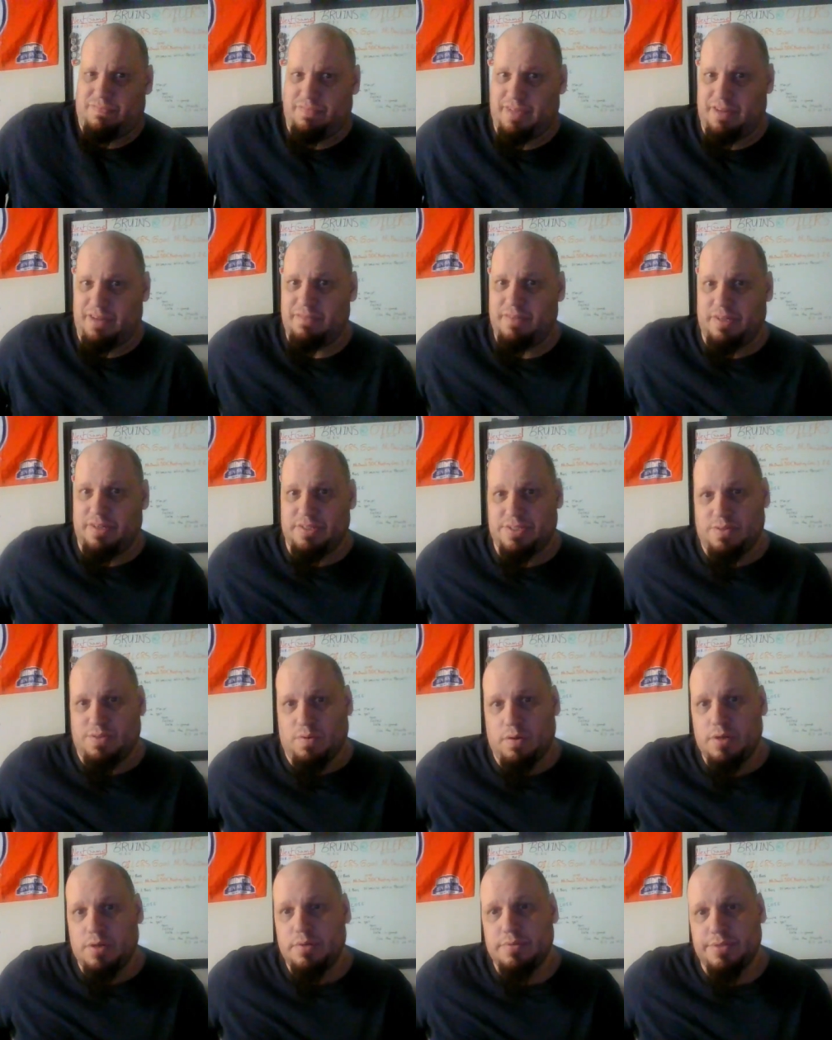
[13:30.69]
They don't need to
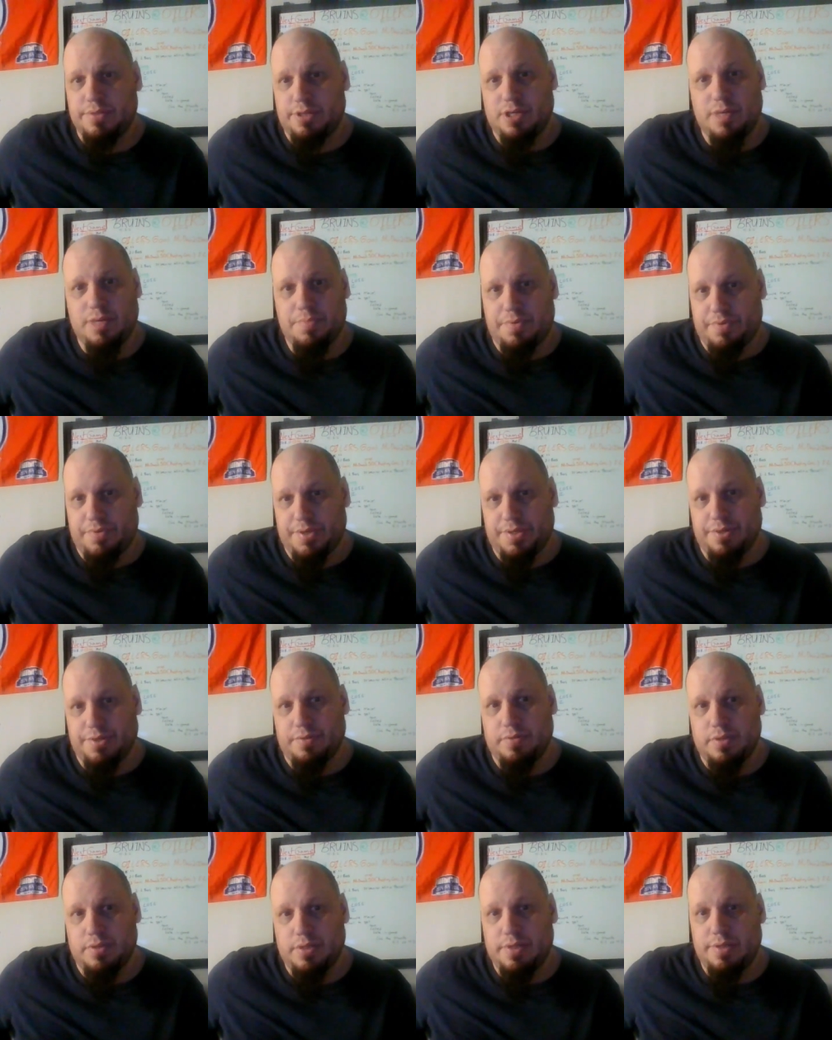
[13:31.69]
score. They're up
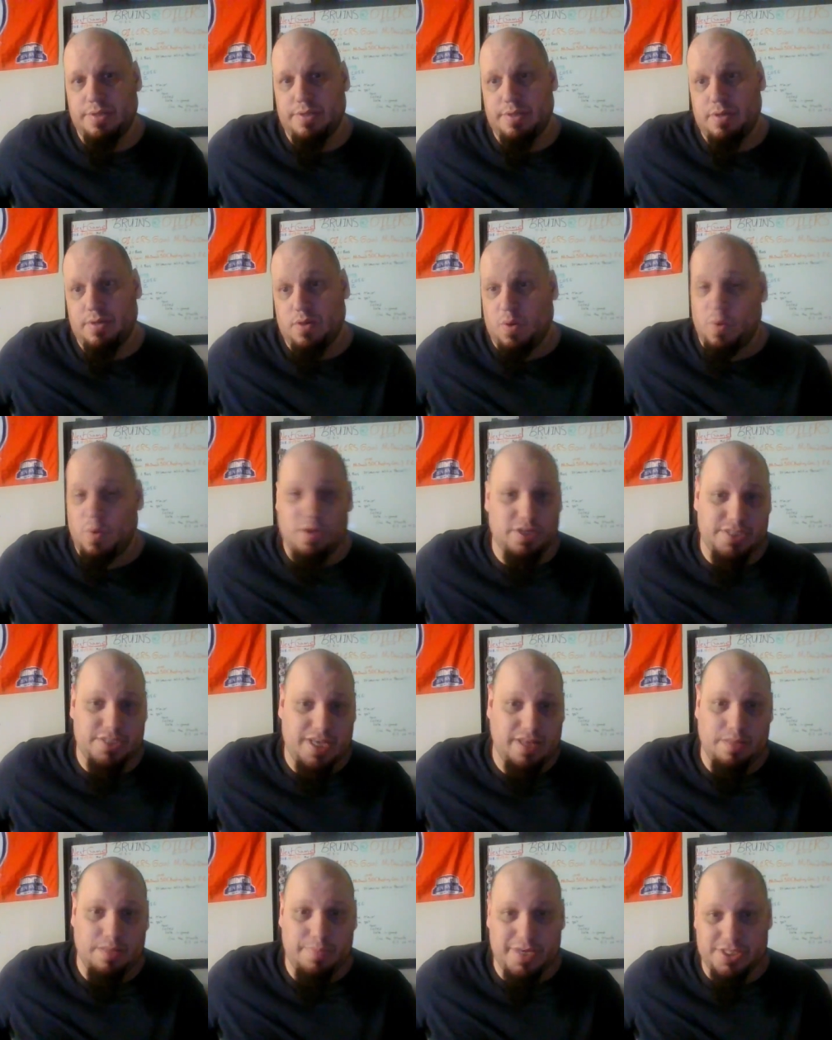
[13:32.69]
3-2. Oilers
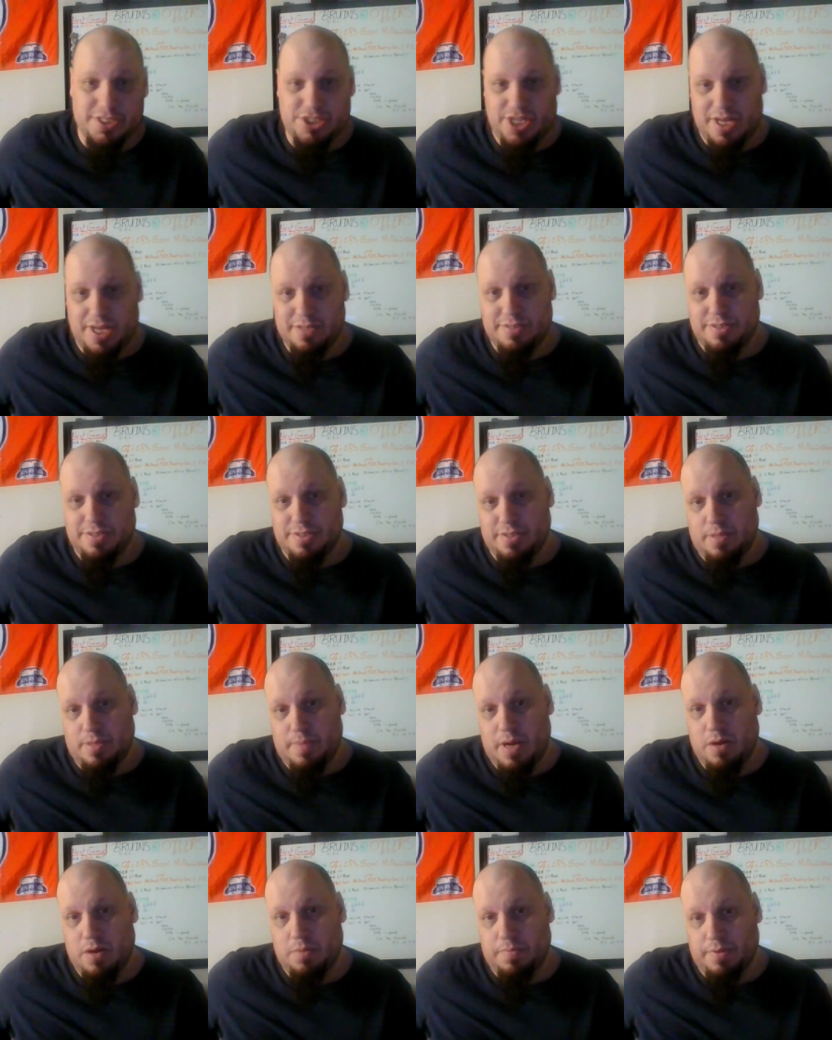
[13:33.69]
had the best chances in the
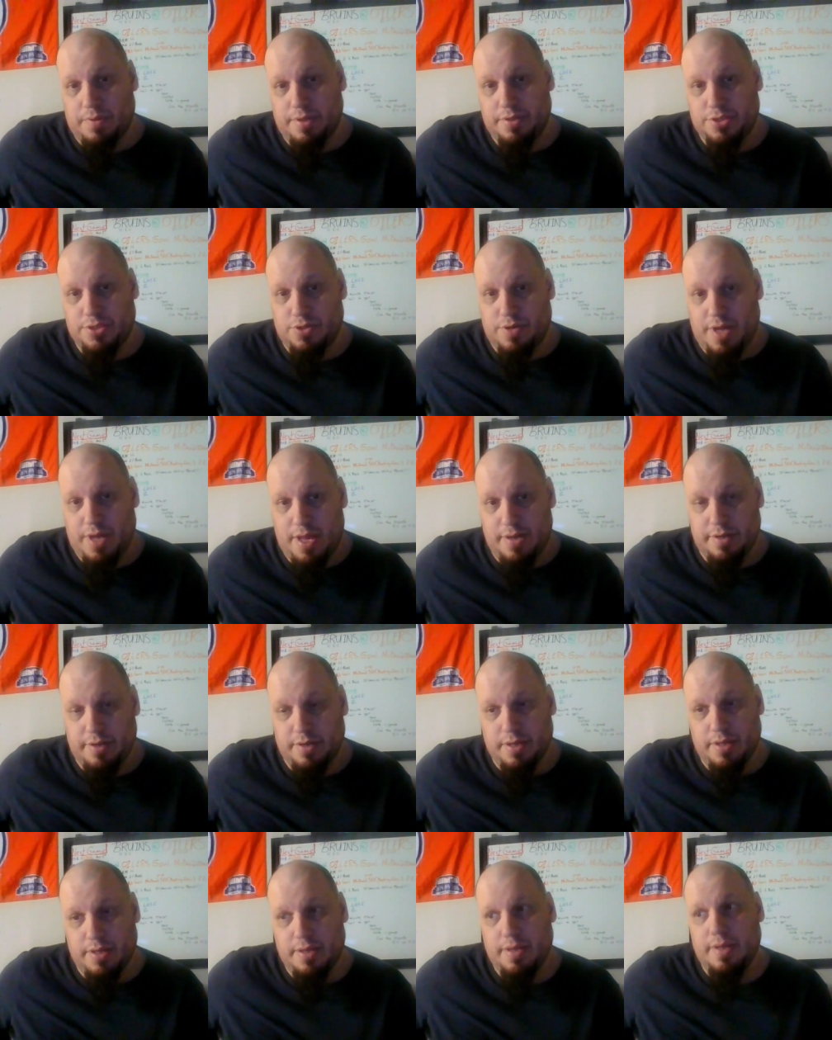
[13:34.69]
power play, shorthanded.